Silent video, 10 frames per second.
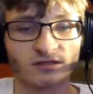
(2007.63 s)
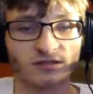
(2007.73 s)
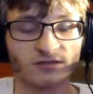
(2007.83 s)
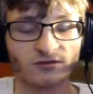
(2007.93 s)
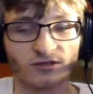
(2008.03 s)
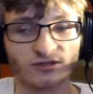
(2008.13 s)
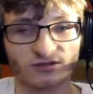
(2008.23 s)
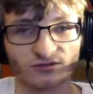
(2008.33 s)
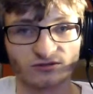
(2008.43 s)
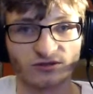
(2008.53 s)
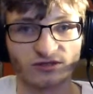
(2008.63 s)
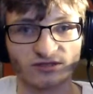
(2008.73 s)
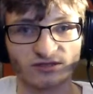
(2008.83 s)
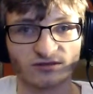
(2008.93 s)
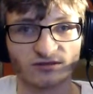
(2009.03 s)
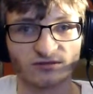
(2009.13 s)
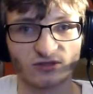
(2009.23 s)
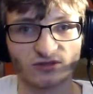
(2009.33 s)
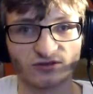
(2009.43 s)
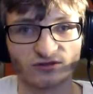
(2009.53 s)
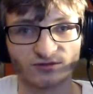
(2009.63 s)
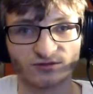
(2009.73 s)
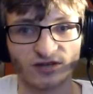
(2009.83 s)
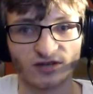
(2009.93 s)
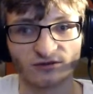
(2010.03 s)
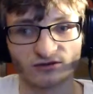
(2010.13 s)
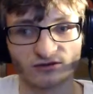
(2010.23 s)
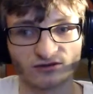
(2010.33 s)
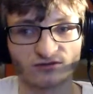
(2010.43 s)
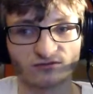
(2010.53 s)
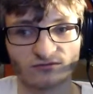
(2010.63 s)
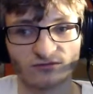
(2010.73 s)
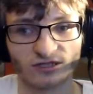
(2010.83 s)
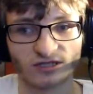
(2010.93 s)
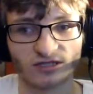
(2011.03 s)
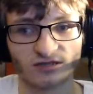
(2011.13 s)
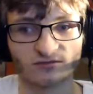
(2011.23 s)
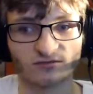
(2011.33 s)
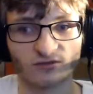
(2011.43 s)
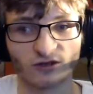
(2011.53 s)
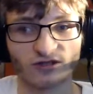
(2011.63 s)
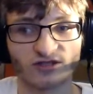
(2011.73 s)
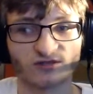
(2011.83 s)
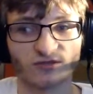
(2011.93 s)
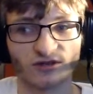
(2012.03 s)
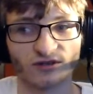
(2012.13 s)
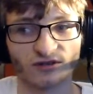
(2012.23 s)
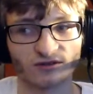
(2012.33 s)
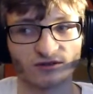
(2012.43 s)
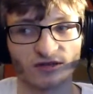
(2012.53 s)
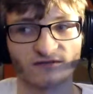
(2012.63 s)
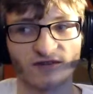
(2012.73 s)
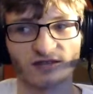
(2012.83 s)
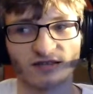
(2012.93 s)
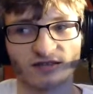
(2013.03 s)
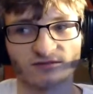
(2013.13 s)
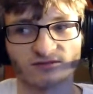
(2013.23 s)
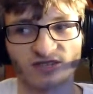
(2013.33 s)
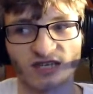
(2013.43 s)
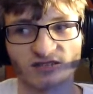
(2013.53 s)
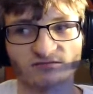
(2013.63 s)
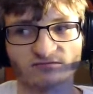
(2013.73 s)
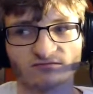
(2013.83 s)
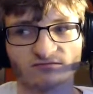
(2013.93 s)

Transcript: which was the most subscribers. Well, this month I've gained like 14